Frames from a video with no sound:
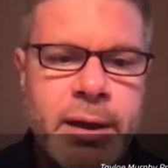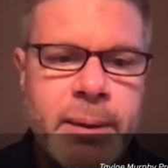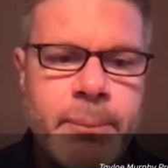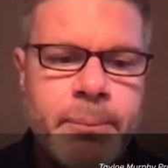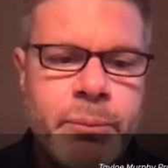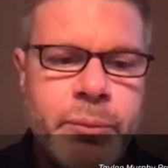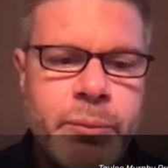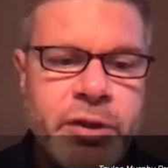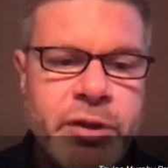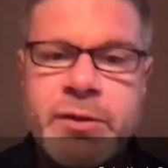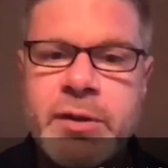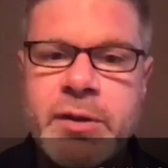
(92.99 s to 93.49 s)

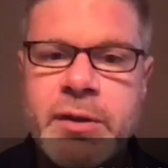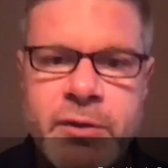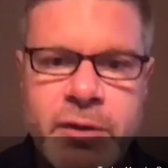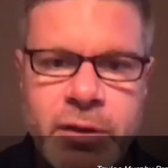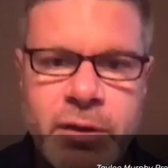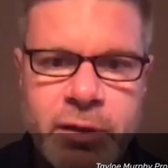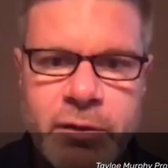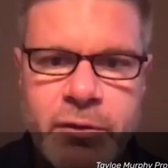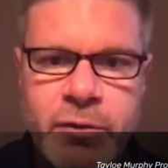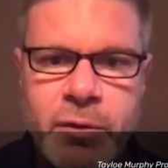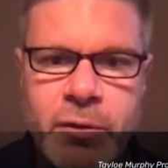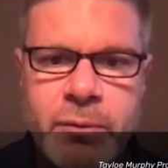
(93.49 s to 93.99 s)

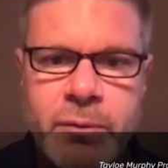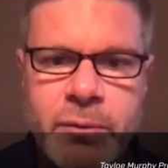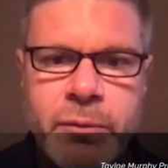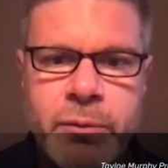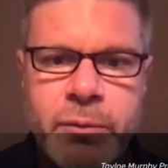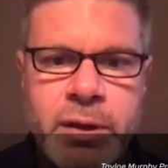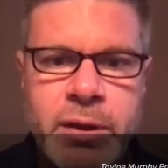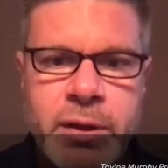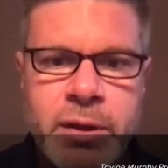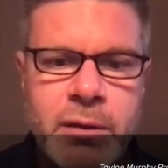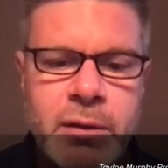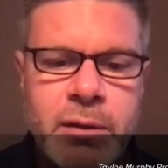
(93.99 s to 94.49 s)
businesses are
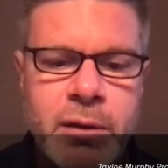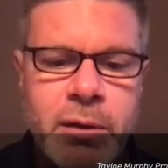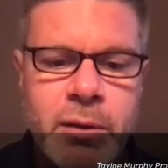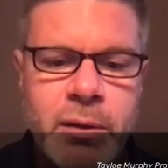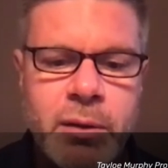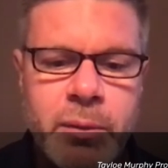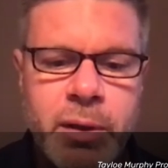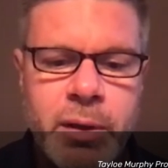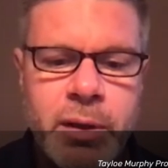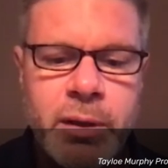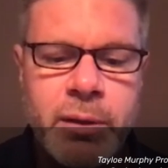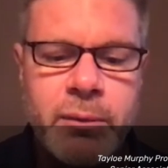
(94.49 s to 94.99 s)

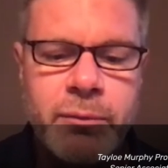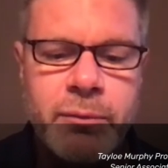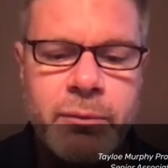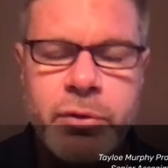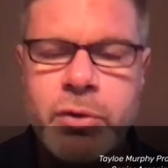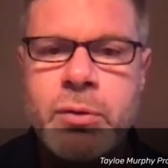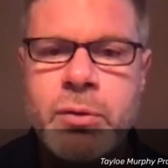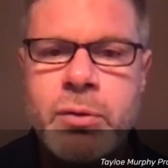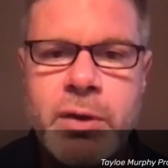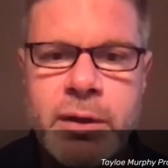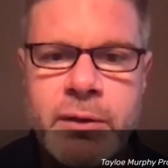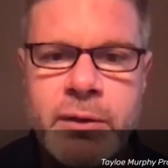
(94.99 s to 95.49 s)

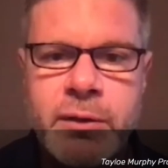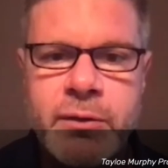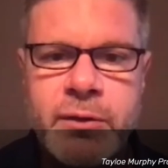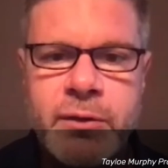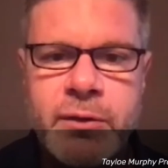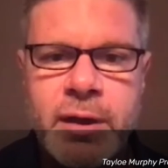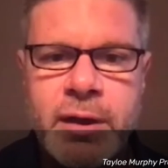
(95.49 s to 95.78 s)
viewed as